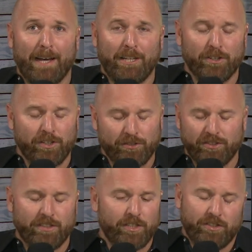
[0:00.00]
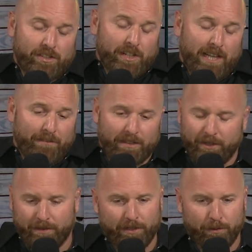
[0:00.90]
You're just going to love it.
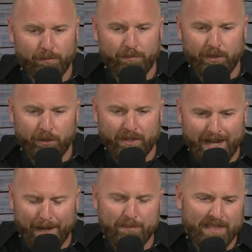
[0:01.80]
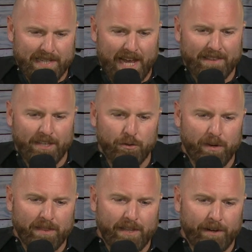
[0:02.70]
You'll not be sad that you
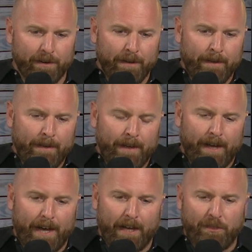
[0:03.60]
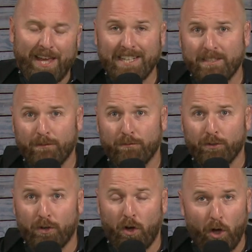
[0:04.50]
went there. Thanks
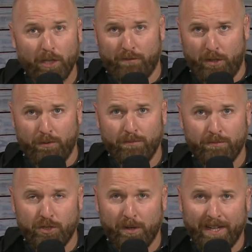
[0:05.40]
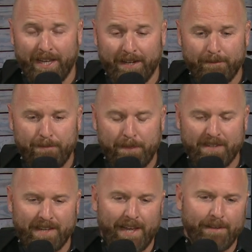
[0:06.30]
for all of you joining in
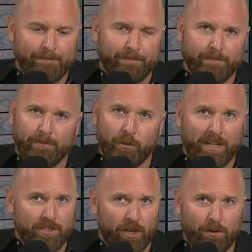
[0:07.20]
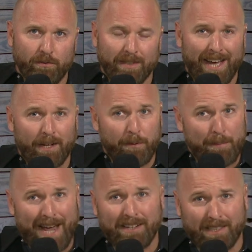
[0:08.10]
today. Great show. We
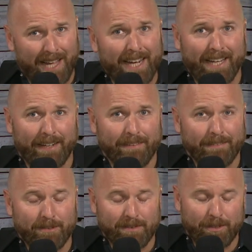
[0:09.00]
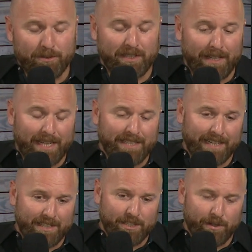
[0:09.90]
packed a lot in. There was a lot to
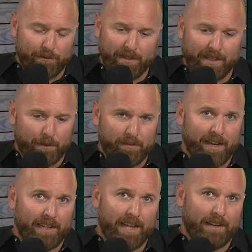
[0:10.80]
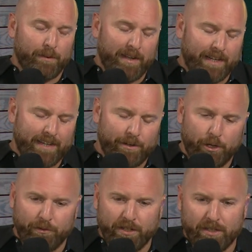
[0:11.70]
get to, and I feel like we've got a lot we got to carry
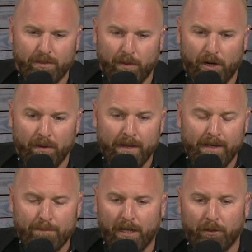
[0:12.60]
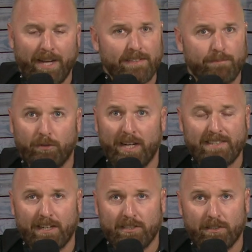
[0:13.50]
over into tomorrow. But great
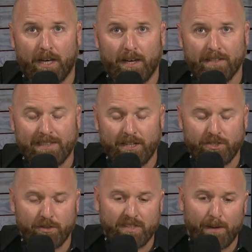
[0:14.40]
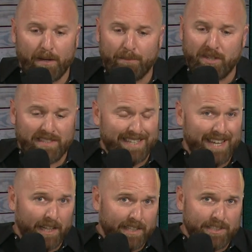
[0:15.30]
slate of shows coming up. Jesse
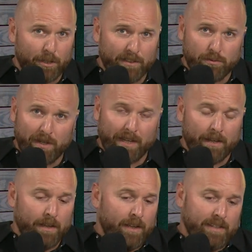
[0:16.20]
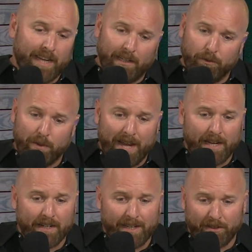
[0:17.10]
Kelly still this week, Deanna
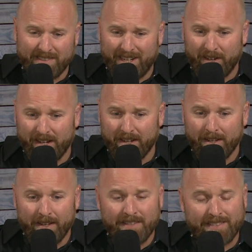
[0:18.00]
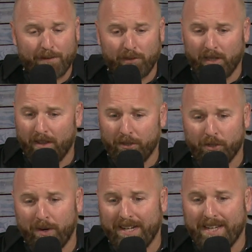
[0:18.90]
Lorraine, Adele Nazarian, several other
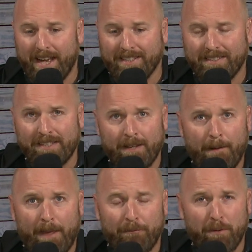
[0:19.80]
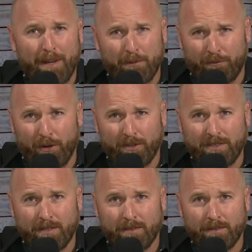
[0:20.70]
great guests. And remember,
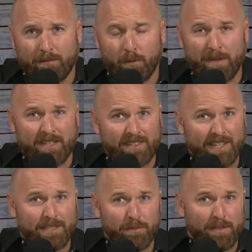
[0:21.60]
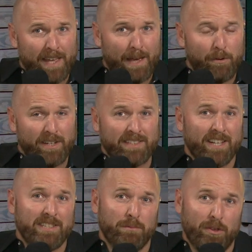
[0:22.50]
folks, when we discuss it with them, we
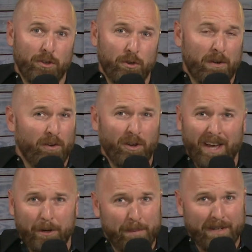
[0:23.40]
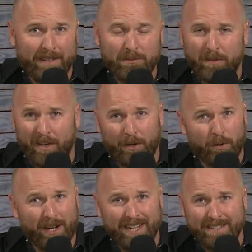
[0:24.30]
discuss it with you, we've all got our opinions, we've got our
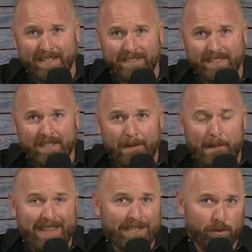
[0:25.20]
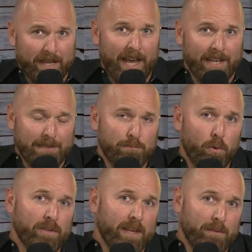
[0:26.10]
own ideas, and that's okay. It's
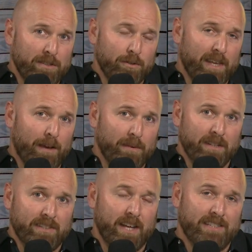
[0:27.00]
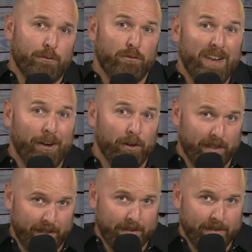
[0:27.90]
important that we do that and we discuss it
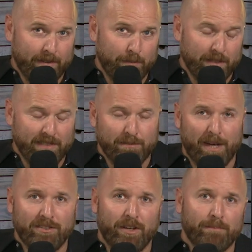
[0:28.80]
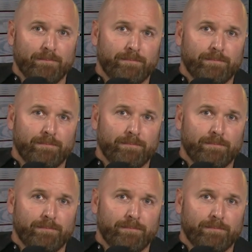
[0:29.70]
fairly. So this is my show.